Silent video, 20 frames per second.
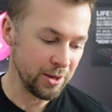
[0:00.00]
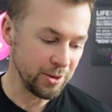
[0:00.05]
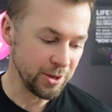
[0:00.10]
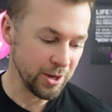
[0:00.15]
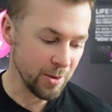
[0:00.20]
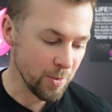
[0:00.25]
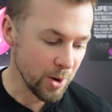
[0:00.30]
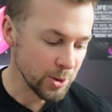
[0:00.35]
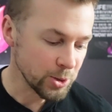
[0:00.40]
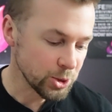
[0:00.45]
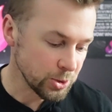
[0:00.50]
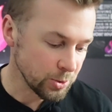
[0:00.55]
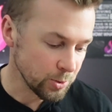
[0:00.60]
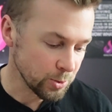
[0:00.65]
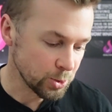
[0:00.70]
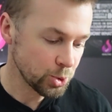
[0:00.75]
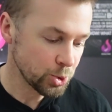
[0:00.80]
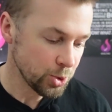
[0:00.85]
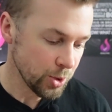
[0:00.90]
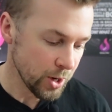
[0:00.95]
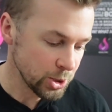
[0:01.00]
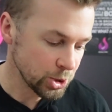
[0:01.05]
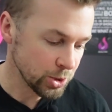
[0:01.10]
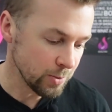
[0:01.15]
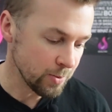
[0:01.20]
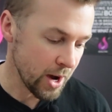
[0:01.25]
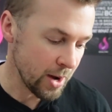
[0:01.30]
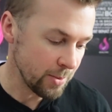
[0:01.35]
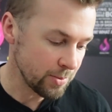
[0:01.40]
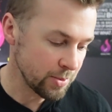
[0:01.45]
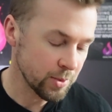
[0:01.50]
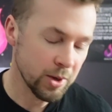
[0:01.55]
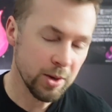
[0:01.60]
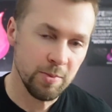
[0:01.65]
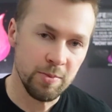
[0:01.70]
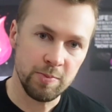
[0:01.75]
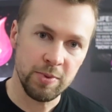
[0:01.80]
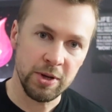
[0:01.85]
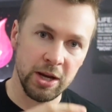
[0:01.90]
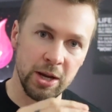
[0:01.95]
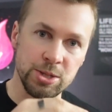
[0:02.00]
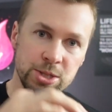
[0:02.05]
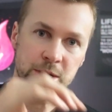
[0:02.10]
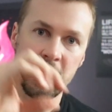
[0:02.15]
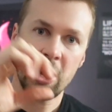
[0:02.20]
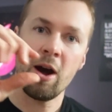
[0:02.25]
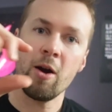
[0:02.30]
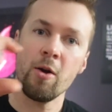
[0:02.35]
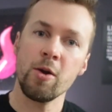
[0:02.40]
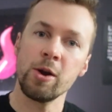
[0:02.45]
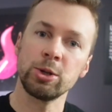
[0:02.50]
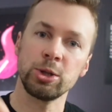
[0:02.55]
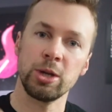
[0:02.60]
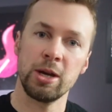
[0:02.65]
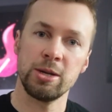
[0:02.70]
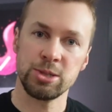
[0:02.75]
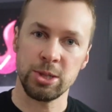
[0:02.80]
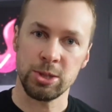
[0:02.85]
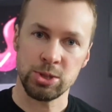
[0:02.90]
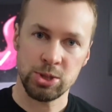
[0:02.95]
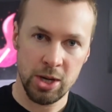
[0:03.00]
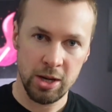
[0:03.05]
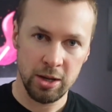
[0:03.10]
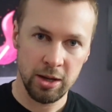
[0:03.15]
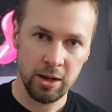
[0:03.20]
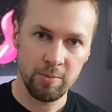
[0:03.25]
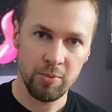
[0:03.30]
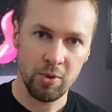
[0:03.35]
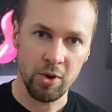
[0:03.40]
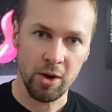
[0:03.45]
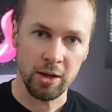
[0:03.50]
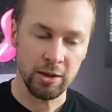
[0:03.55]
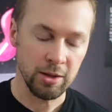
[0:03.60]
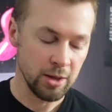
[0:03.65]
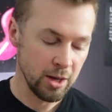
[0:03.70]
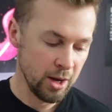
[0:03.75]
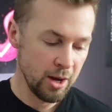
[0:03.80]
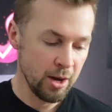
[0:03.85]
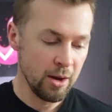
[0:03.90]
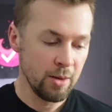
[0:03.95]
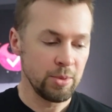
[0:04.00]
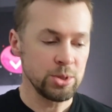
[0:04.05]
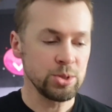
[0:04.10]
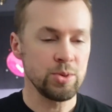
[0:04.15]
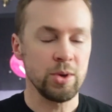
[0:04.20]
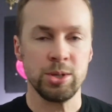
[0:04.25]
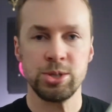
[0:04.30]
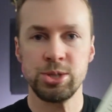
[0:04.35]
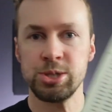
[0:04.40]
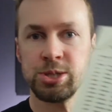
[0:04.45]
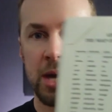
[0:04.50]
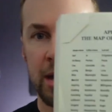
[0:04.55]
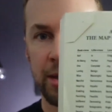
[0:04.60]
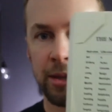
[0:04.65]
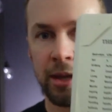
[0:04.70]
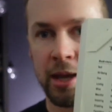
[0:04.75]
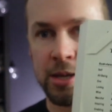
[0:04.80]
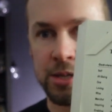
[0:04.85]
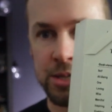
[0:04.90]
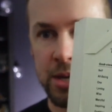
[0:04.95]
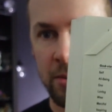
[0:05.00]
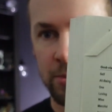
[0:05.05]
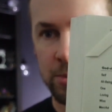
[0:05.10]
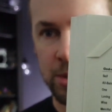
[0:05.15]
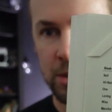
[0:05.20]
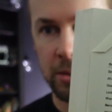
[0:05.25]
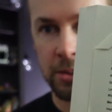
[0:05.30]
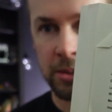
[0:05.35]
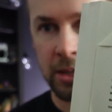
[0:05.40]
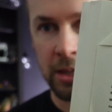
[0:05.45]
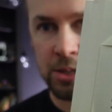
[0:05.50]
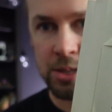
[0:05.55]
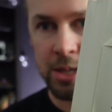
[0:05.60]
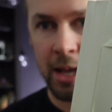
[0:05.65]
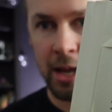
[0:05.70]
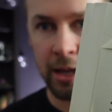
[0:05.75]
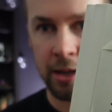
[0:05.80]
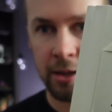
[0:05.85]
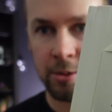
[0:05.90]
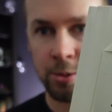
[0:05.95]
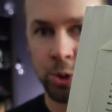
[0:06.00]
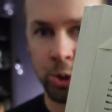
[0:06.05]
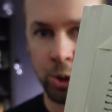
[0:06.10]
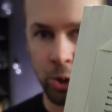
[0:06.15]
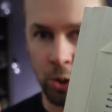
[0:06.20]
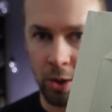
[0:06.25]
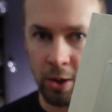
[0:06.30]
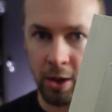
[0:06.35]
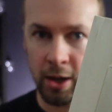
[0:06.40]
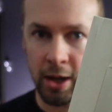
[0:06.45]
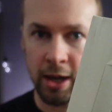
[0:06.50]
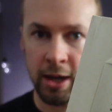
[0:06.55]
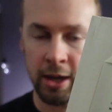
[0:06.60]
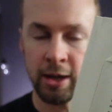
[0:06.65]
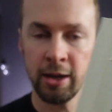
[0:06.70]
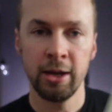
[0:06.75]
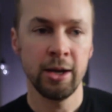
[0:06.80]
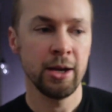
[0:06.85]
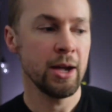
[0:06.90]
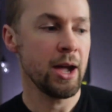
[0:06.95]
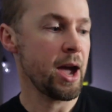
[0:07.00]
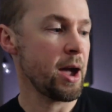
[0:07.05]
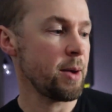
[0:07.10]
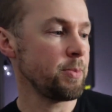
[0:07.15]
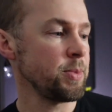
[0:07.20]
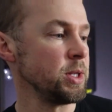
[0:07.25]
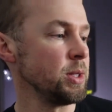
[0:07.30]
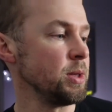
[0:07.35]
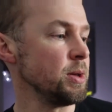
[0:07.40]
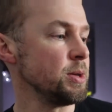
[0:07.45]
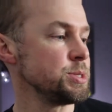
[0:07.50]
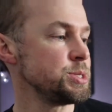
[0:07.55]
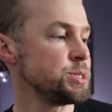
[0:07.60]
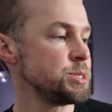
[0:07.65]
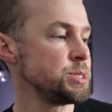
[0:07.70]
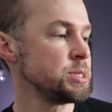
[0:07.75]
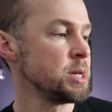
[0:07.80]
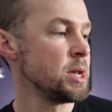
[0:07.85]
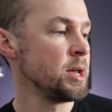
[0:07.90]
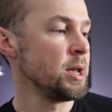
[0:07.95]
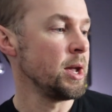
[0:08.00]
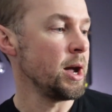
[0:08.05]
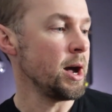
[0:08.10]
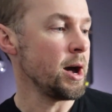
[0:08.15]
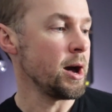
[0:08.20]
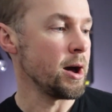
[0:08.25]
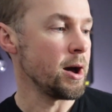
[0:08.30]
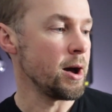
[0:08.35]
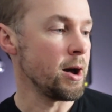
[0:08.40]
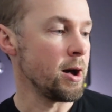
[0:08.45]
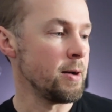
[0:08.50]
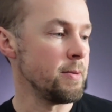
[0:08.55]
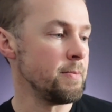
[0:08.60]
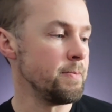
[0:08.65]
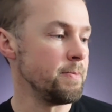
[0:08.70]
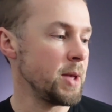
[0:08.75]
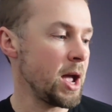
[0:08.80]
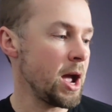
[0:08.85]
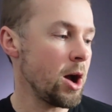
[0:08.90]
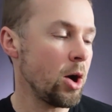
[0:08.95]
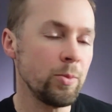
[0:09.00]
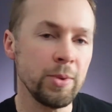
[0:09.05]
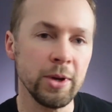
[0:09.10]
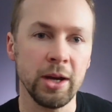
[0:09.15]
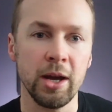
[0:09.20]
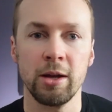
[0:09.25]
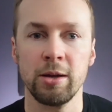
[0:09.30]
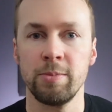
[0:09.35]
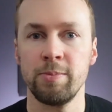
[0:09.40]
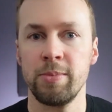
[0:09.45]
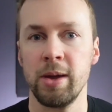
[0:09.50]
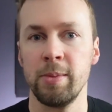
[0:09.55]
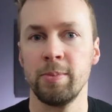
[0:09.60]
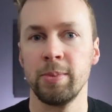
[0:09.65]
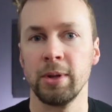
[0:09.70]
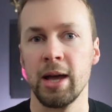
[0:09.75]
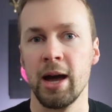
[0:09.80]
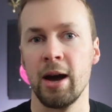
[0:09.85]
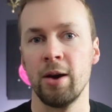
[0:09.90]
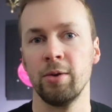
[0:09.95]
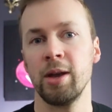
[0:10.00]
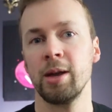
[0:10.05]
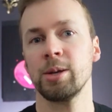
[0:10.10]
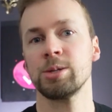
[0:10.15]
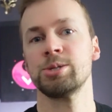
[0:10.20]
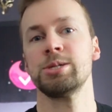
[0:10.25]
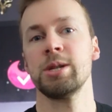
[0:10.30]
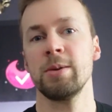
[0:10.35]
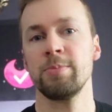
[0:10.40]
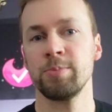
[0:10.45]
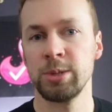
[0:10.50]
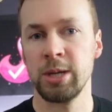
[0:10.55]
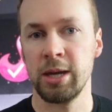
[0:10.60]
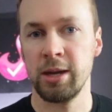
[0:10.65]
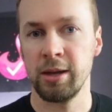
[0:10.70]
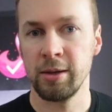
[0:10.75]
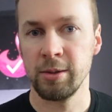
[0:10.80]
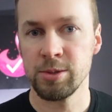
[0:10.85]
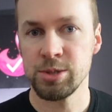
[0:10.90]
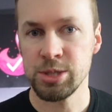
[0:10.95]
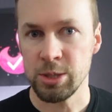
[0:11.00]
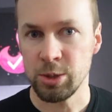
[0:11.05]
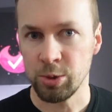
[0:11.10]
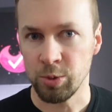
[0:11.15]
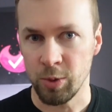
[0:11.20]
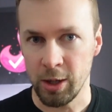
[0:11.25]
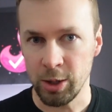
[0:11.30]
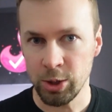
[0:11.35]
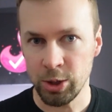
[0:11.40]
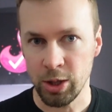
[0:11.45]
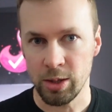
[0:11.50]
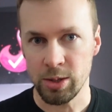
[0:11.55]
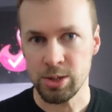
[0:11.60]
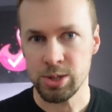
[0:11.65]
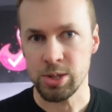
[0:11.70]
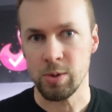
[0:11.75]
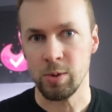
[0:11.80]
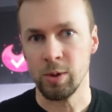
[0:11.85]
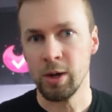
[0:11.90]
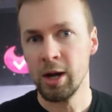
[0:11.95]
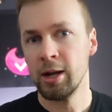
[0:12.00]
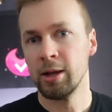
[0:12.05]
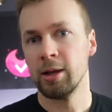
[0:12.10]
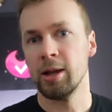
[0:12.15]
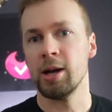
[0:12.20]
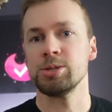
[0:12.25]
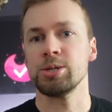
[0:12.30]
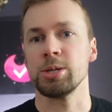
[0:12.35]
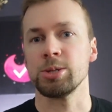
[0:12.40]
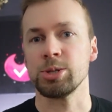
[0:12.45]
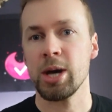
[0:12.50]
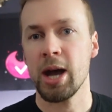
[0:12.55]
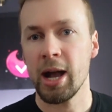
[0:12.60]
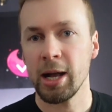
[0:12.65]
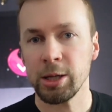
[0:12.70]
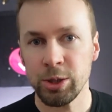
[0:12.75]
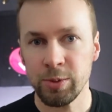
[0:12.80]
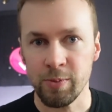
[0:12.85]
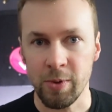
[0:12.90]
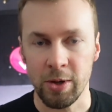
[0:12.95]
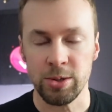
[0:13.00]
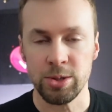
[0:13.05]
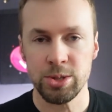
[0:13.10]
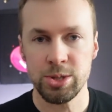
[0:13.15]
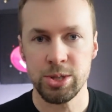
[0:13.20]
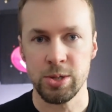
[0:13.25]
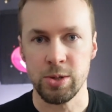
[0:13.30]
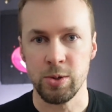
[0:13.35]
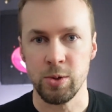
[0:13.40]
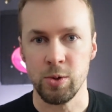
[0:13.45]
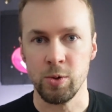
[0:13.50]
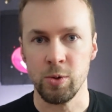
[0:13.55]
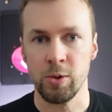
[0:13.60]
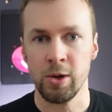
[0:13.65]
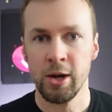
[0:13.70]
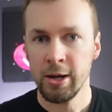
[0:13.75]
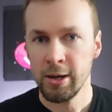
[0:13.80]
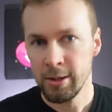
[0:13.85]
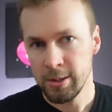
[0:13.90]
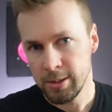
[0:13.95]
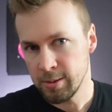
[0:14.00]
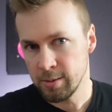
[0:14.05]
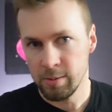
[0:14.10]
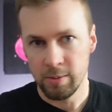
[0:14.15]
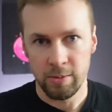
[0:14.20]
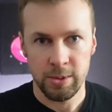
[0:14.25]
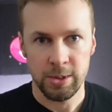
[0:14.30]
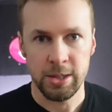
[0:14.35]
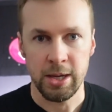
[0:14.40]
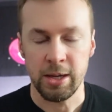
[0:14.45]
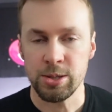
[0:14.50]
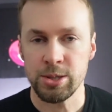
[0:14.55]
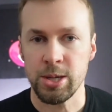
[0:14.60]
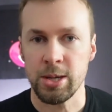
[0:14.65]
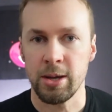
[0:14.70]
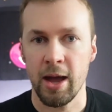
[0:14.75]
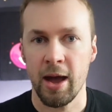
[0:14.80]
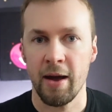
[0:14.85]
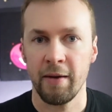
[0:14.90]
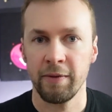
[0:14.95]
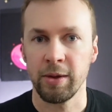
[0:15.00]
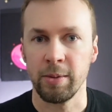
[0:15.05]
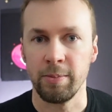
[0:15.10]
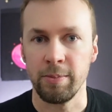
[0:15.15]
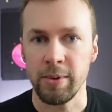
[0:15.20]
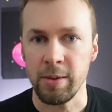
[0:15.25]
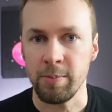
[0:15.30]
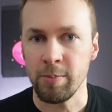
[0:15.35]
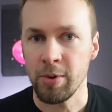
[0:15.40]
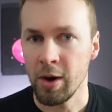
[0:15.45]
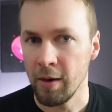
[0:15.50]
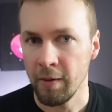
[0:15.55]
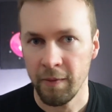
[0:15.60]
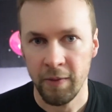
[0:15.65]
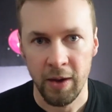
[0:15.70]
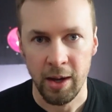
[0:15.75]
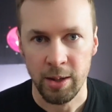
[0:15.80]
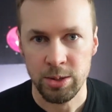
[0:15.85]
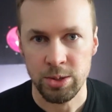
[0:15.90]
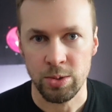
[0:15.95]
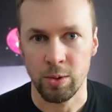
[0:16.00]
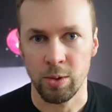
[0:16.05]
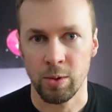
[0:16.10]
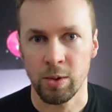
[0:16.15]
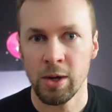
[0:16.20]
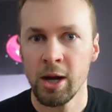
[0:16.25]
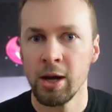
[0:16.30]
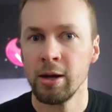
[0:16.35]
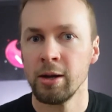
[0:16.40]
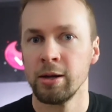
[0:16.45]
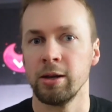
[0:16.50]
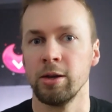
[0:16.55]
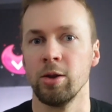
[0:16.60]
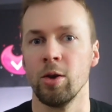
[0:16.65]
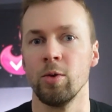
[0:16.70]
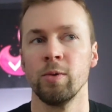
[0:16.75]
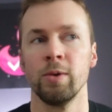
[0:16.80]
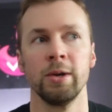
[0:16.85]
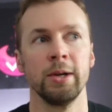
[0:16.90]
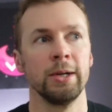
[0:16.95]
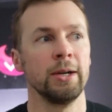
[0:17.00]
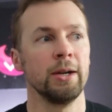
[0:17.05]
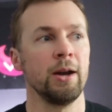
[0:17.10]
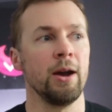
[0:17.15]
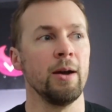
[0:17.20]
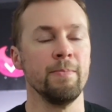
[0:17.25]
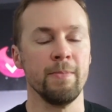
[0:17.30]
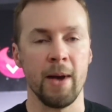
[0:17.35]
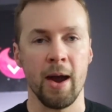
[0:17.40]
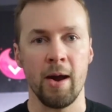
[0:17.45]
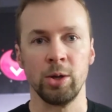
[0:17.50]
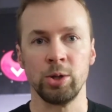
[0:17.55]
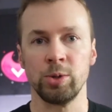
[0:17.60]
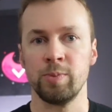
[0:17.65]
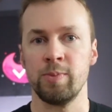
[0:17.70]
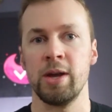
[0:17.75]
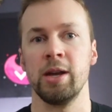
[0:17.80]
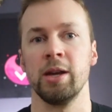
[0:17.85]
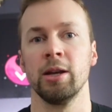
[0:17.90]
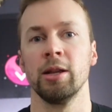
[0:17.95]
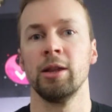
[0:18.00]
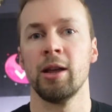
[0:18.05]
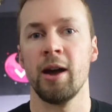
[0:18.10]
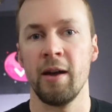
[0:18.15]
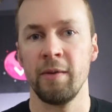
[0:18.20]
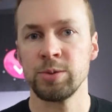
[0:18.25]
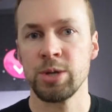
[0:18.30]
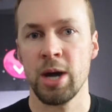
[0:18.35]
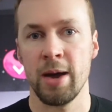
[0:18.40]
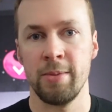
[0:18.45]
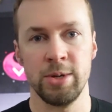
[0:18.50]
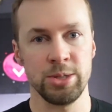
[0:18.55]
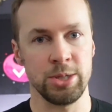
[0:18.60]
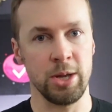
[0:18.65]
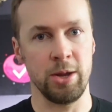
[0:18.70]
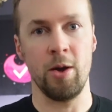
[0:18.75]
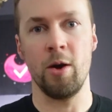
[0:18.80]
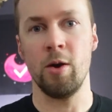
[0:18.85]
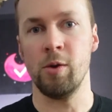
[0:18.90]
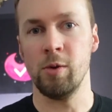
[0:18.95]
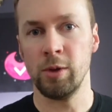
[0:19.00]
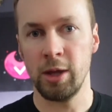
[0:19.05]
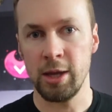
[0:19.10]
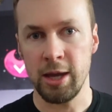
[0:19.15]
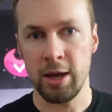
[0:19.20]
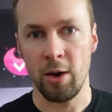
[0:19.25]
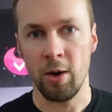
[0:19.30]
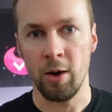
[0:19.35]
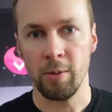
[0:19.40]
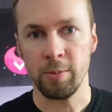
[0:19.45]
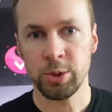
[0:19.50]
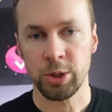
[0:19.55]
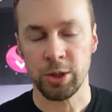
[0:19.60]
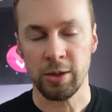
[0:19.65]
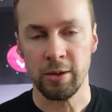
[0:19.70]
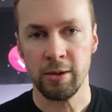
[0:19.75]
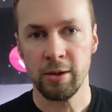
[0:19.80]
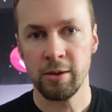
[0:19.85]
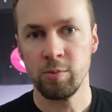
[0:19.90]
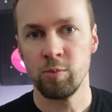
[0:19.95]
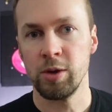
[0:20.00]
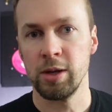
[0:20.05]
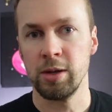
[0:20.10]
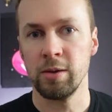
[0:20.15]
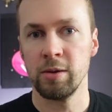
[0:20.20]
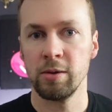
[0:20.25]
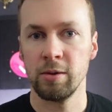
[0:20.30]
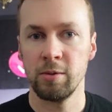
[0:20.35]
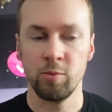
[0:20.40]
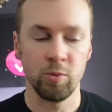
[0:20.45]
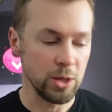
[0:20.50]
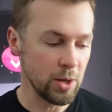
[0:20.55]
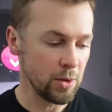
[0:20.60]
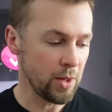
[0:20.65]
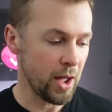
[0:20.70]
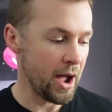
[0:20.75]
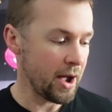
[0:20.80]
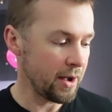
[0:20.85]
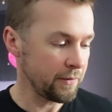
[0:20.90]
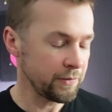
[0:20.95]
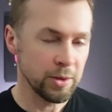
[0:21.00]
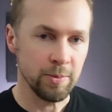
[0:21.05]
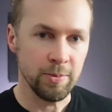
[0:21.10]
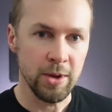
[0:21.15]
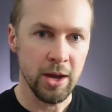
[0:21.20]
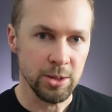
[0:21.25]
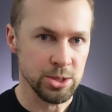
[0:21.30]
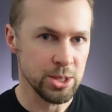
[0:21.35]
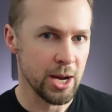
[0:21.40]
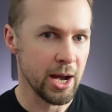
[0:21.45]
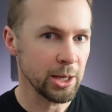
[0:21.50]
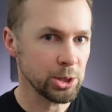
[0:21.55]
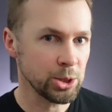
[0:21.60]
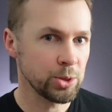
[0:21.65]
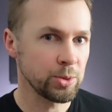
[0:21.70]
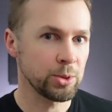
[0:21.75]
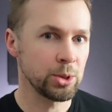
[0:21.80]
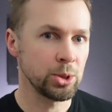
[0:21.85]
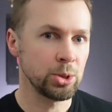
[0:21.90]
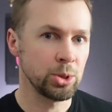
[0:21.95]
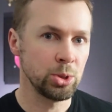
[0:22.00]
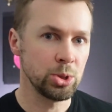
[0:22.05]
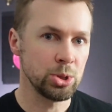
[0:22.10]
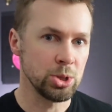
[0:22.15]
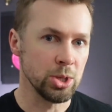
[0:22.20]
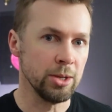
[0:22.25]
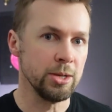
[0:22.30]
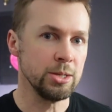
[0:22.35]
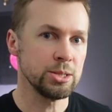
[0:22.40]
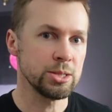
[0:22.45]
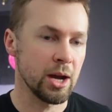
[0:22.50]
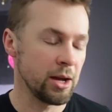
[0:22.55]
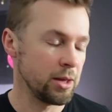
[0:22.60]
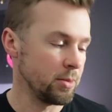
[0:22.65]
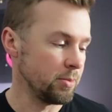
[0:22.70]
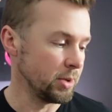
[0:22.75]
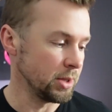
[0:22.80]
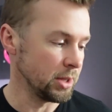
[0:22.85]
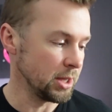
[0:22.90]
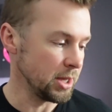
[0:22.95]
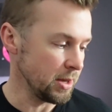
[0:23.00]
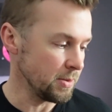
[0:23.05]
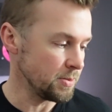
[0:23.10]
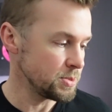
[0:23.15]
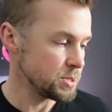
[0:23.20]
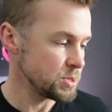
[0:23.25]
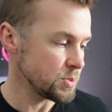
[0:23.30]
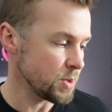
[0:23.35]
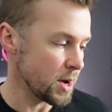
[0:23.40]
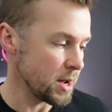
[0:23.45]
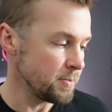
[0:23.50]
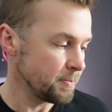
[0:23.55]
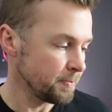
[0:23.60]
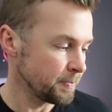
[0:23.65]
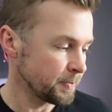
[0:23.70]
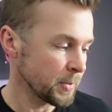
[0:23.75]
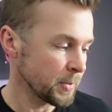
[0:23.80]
emotional treasure map, because courage is the turning point between sending us up to things like joy, happiness, helping other people out, accepting situations, so less attachment to things that have to be perfect, or a marriage being a lifetime is the only option. We don't have to be attached to these kind of beliefs, right?